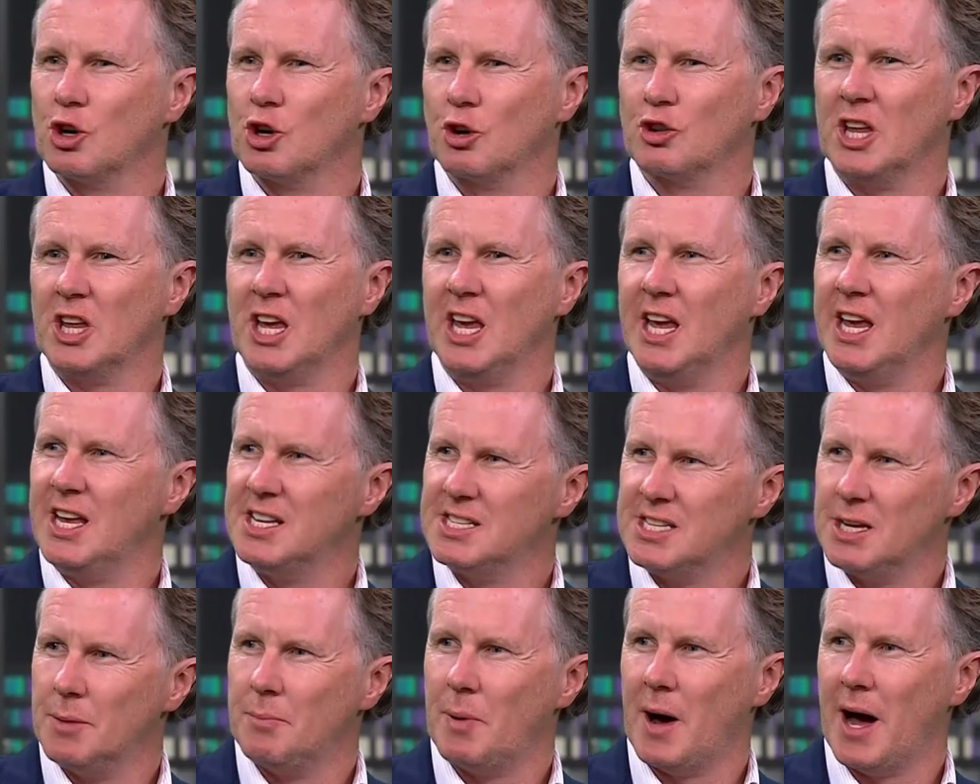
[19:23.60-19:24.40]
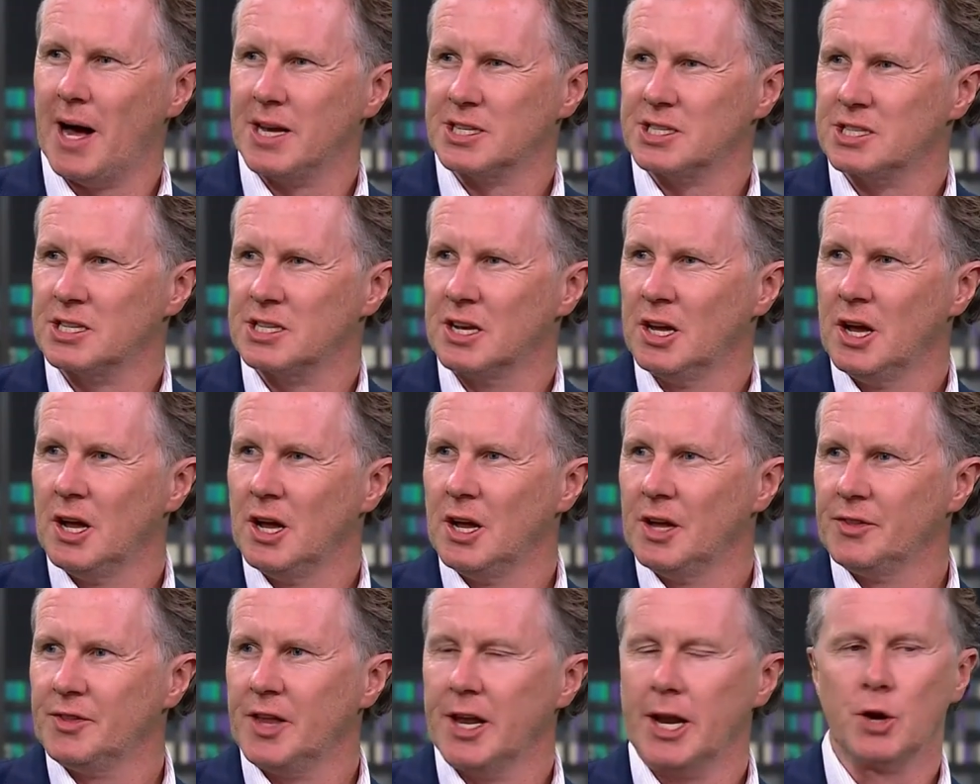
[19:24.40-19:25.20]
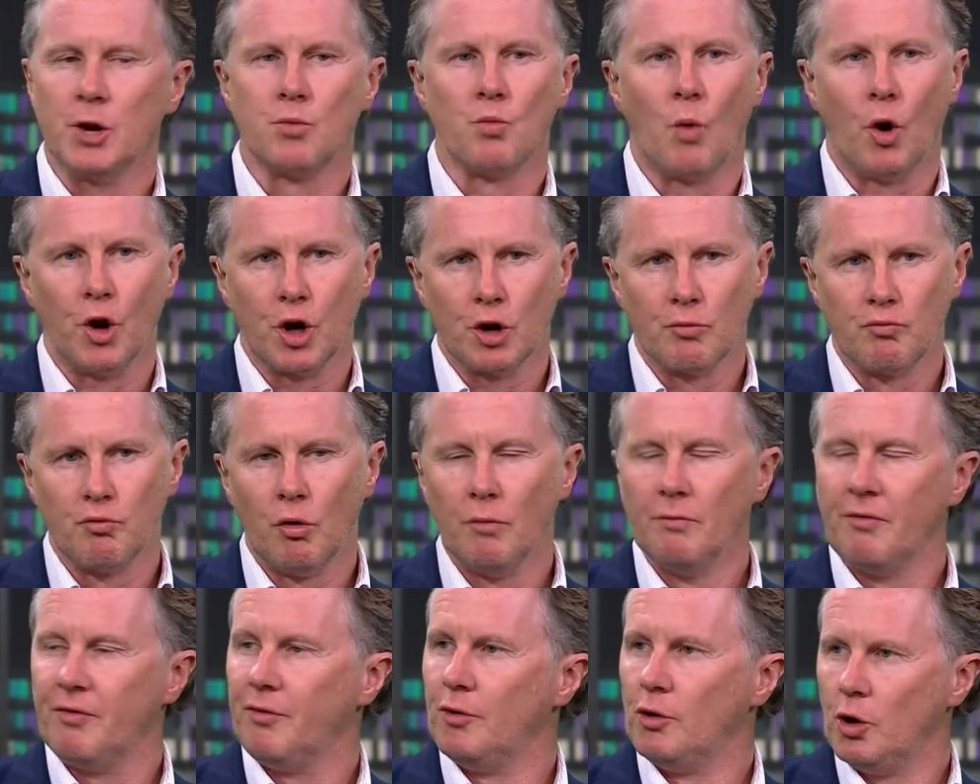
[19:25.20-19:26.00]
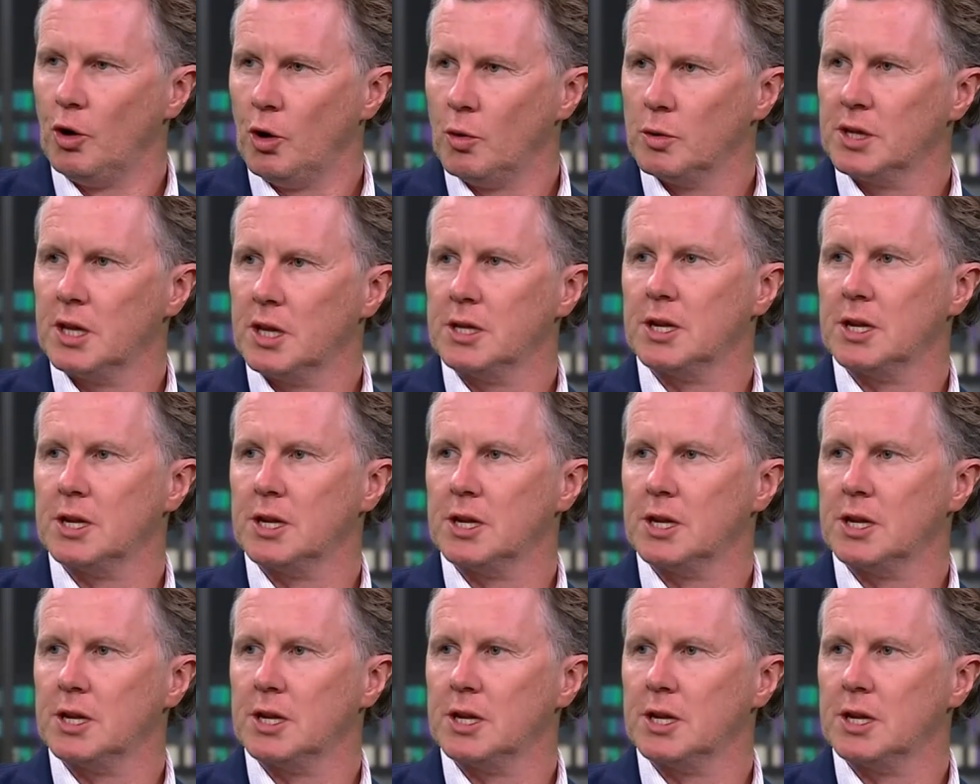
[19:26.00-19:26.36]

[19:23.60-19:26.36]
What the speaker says: took the easy pass. They didn't want to run forward.